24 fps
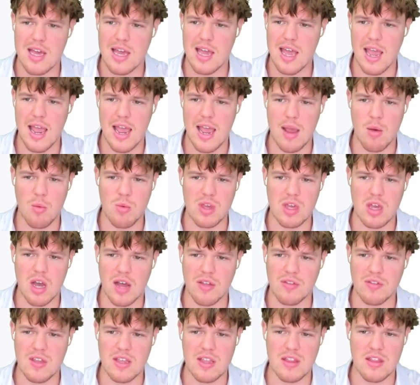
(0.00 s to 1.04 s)
And we
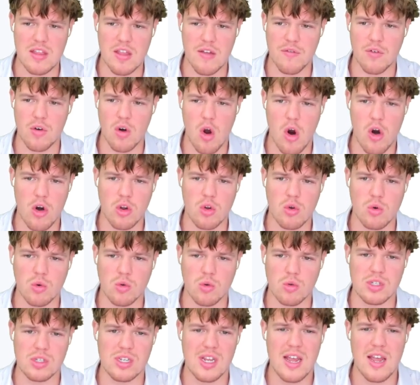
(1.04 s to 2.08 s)
got the different
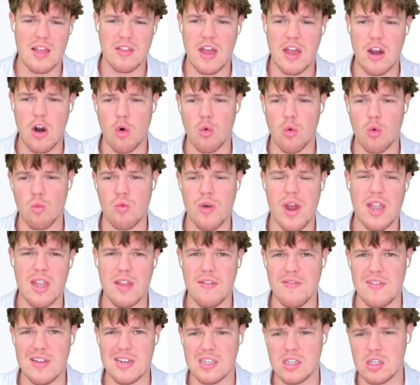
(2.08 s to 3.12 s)
articles that are
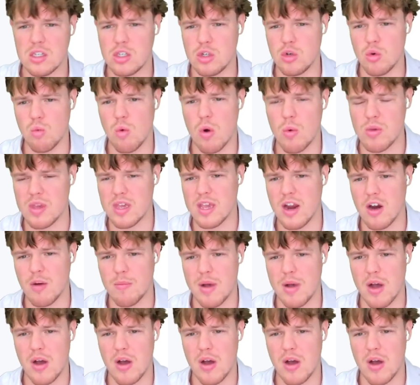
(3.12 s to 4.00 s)
relevant to what we care about.